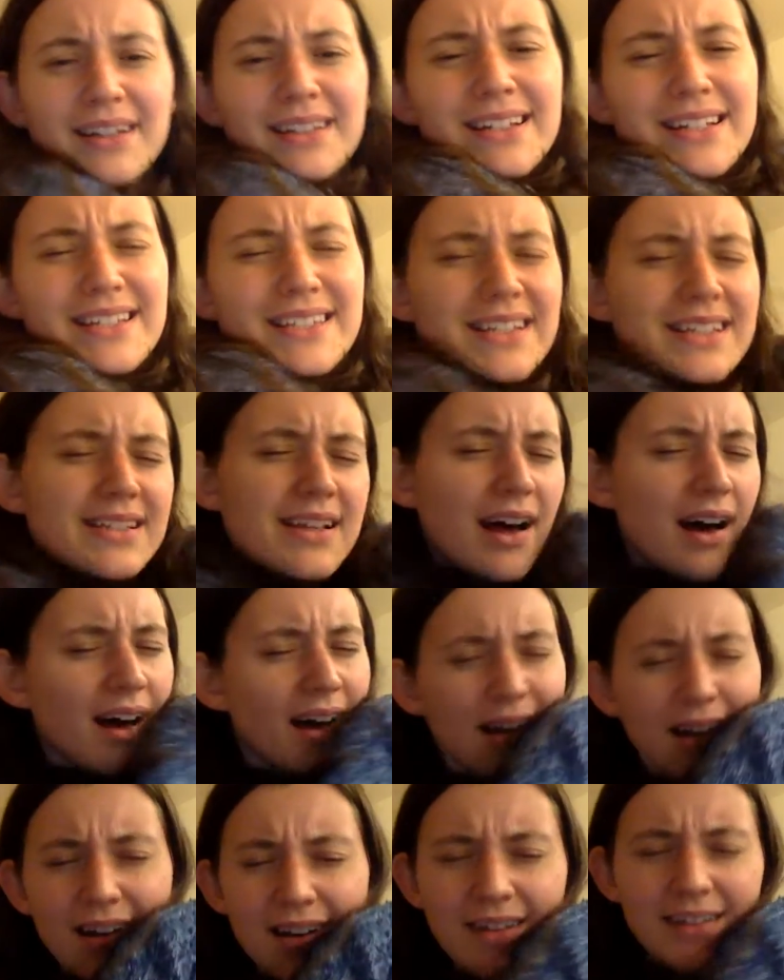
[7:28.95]
This is a
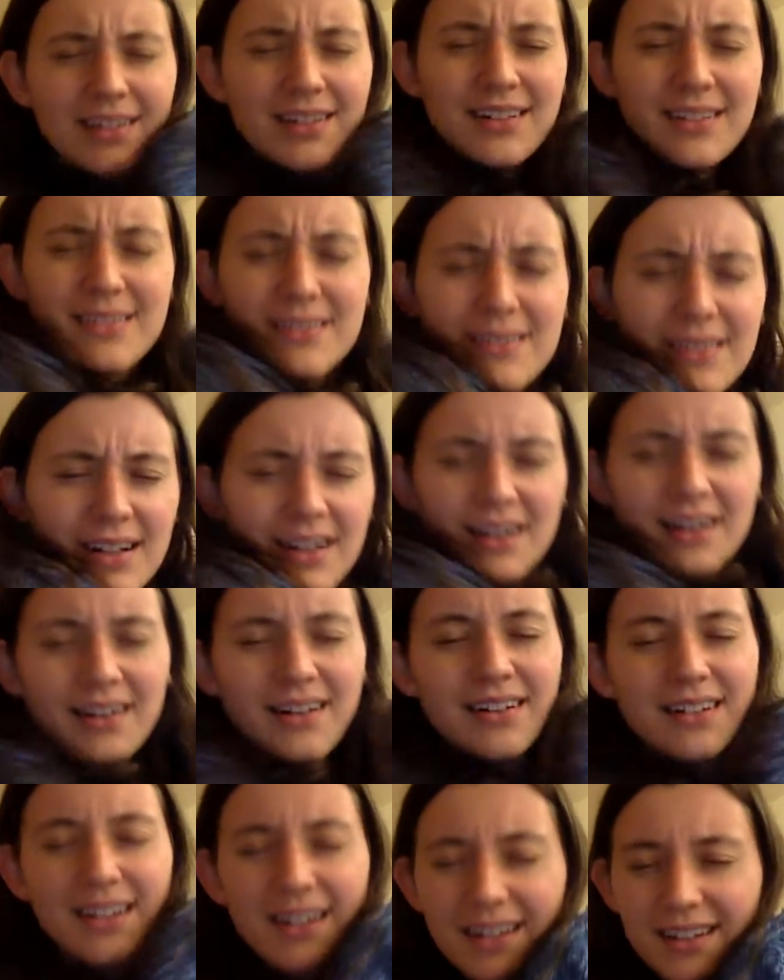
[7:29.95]
hug. A
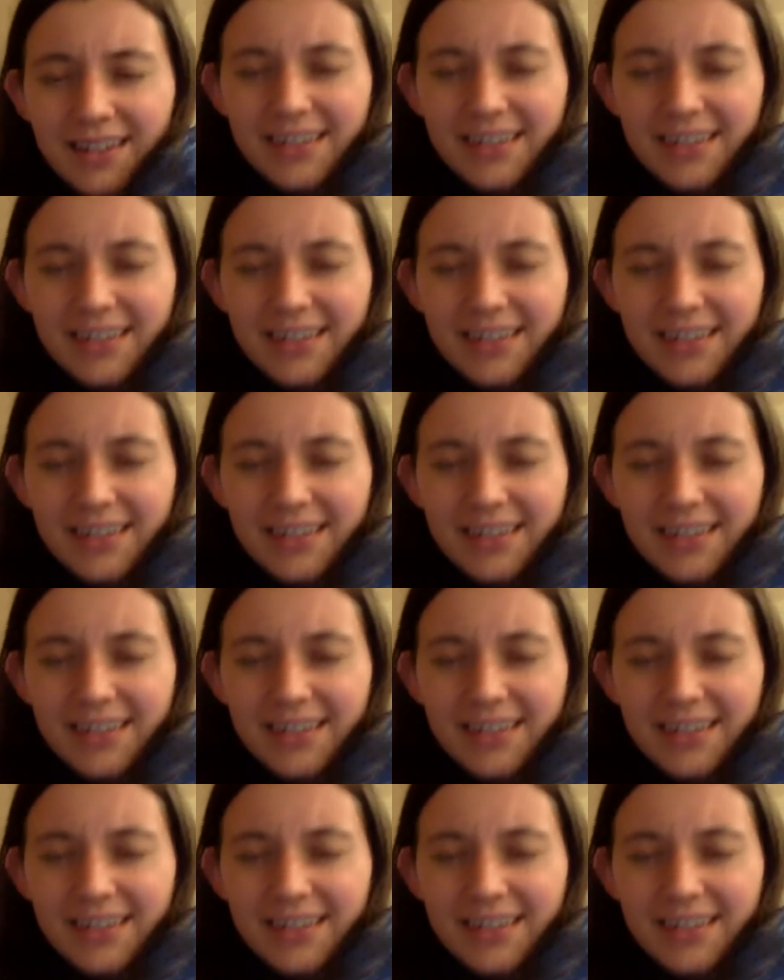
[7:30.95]
hug.